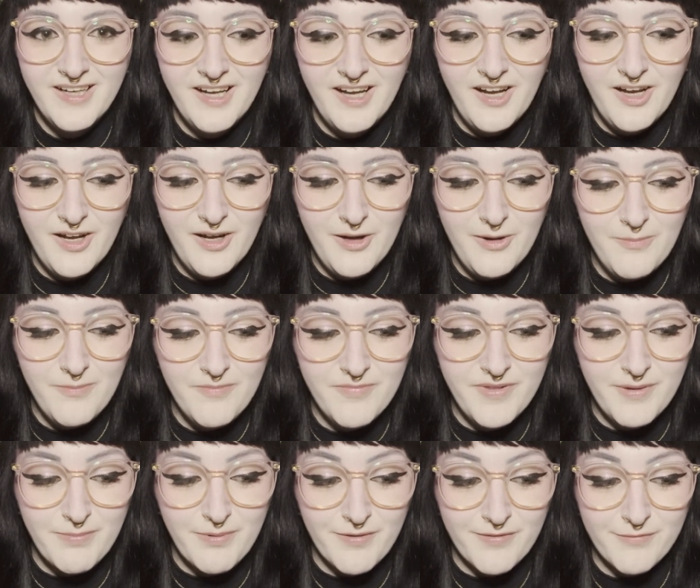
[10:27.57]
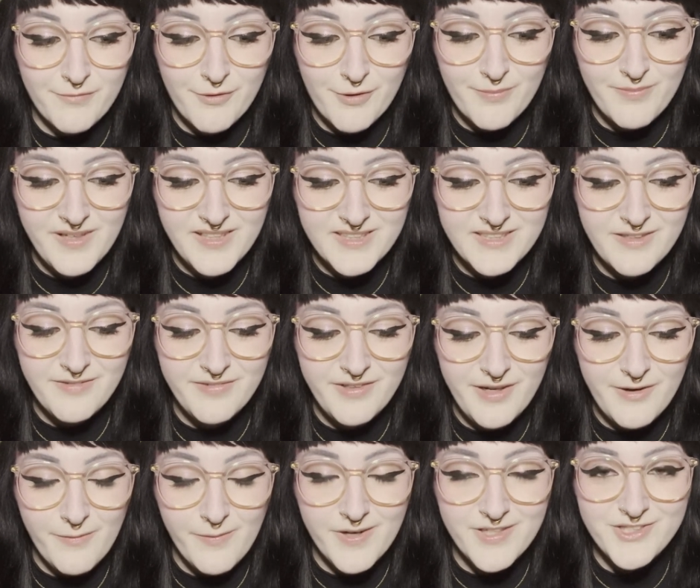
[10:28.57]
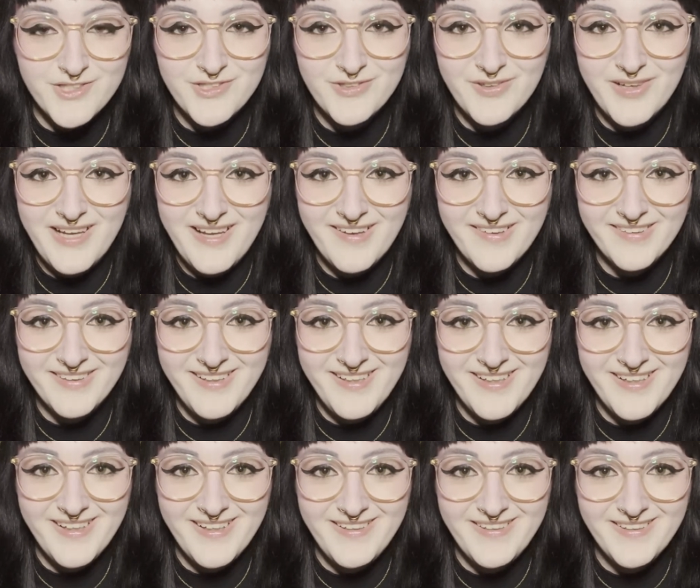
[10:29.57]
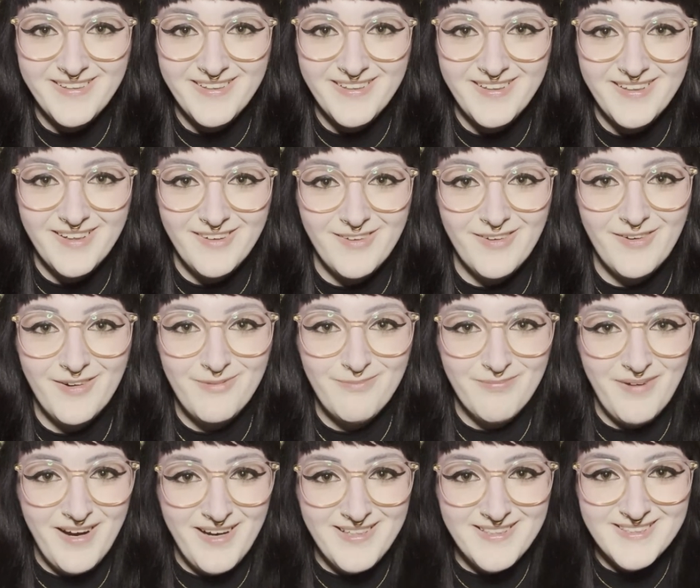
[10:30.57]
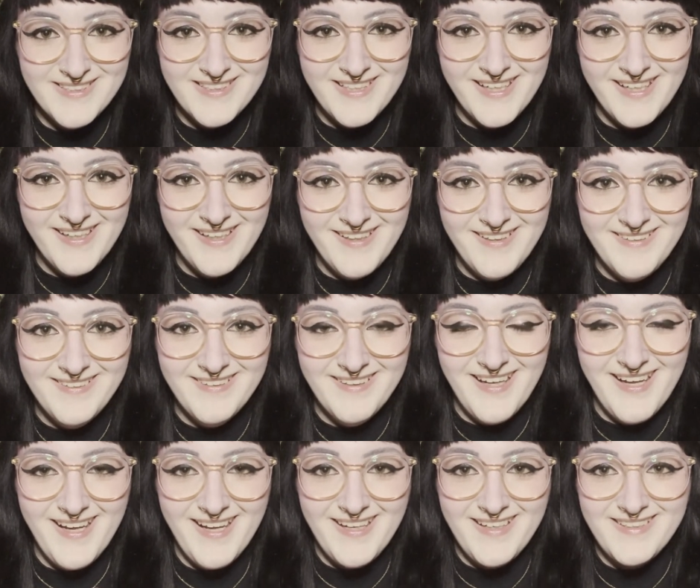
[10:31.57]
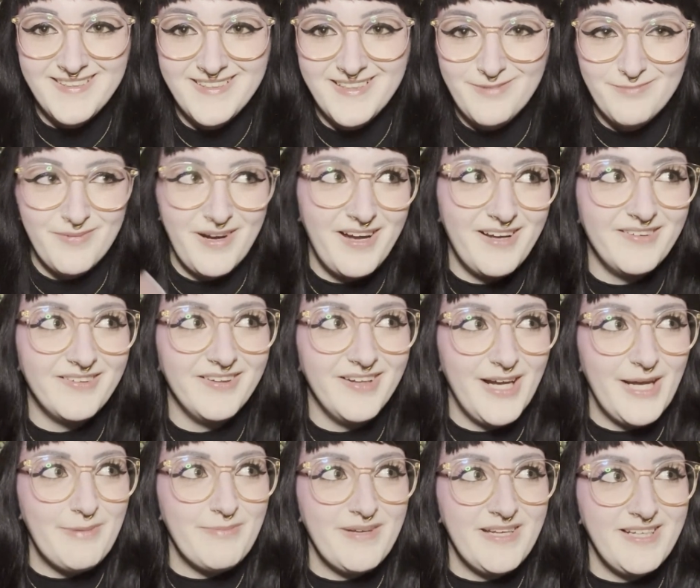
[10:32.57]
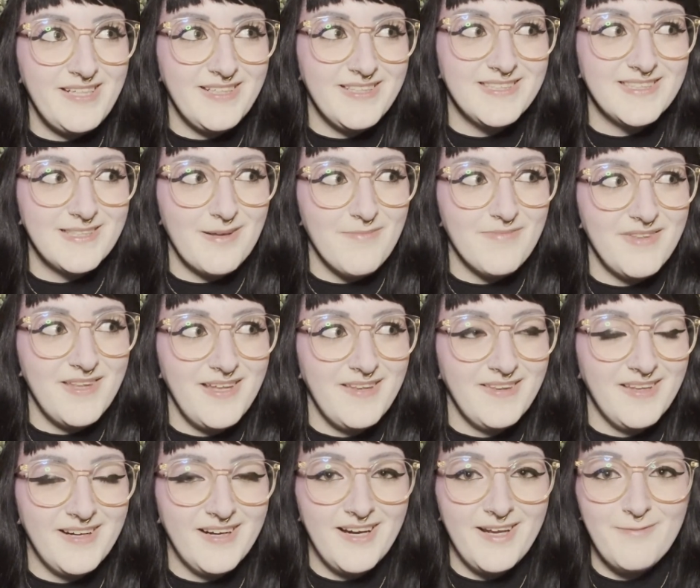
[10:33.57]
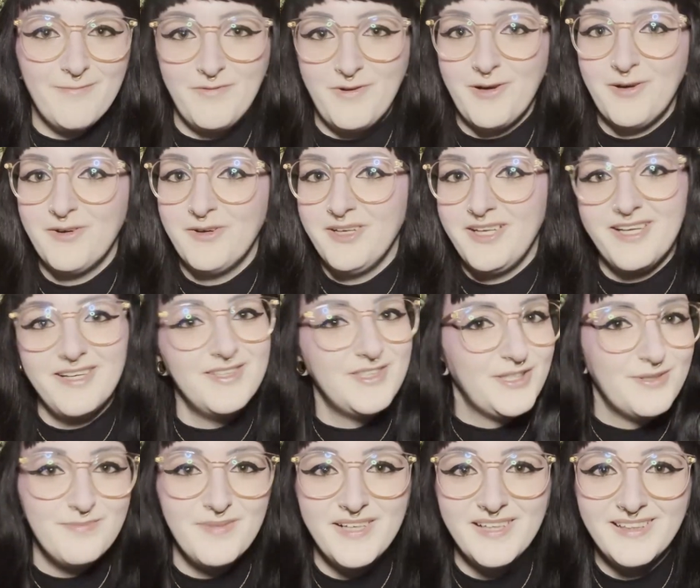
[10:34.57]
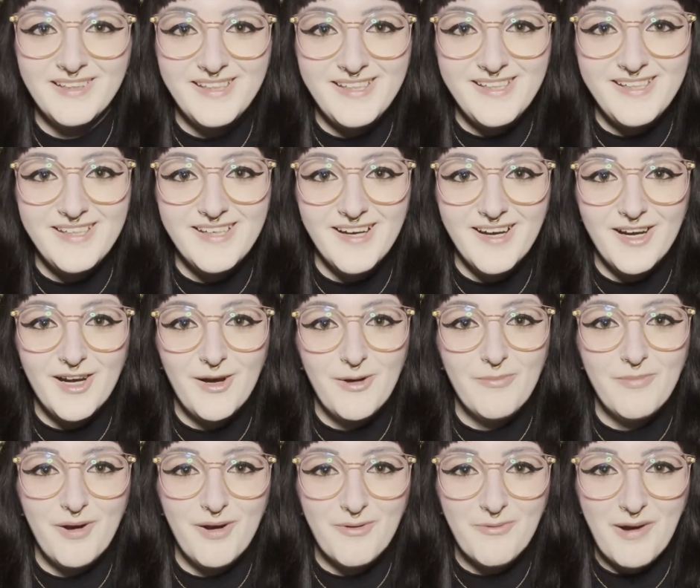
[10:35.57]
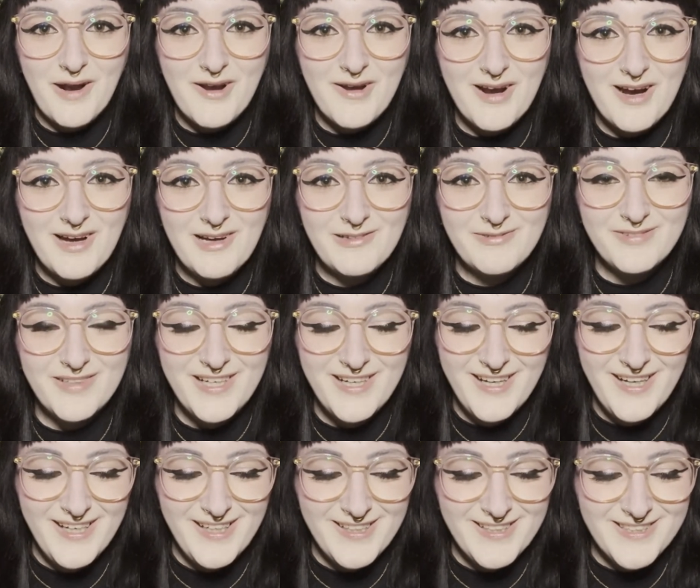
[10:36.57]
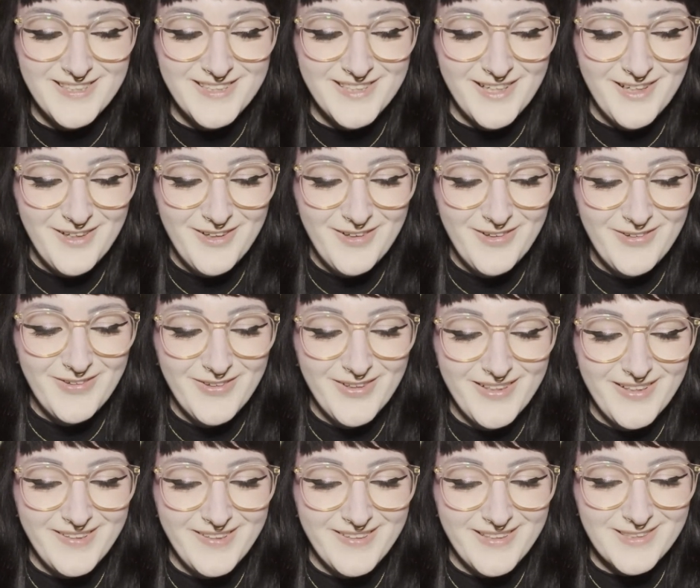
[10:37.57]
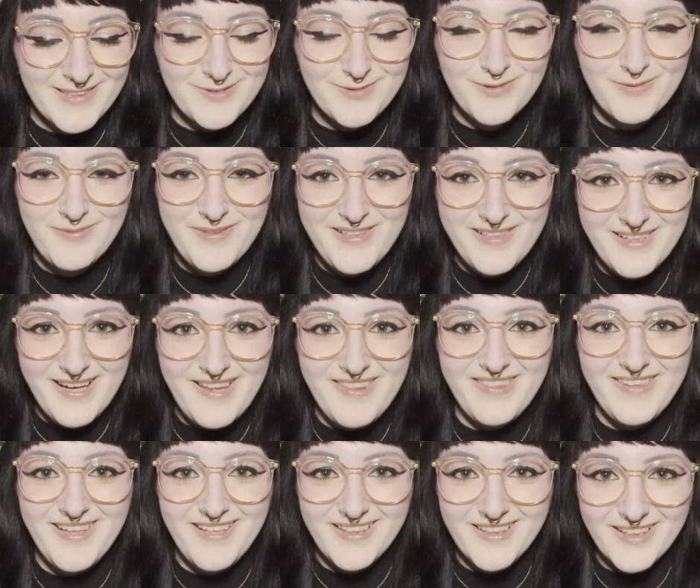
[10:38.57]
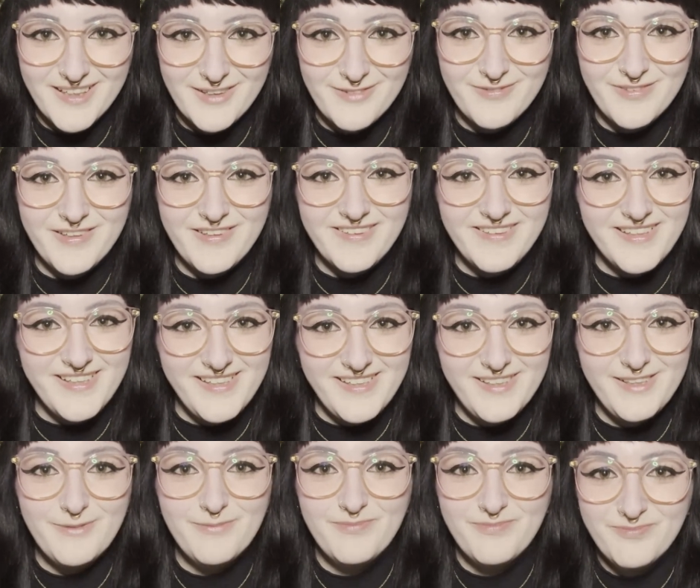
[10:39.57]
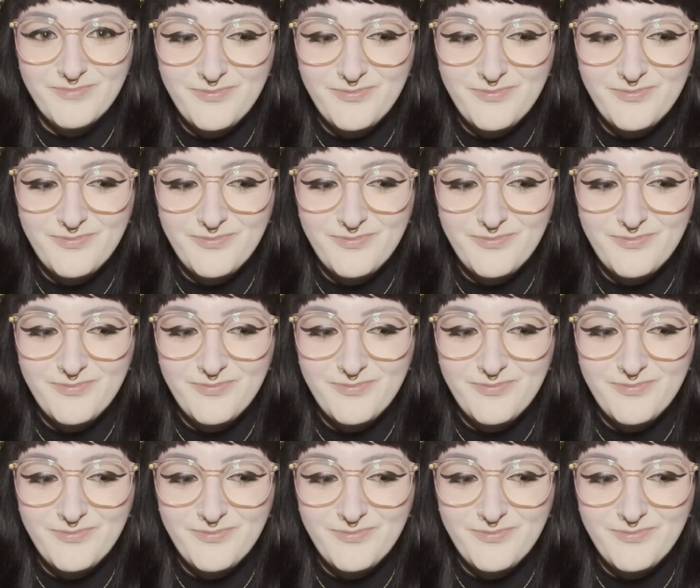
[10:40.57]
The performance of the original Alien on my skin and in my climate is something that I am very intimately aware of. So this will be, I think, a very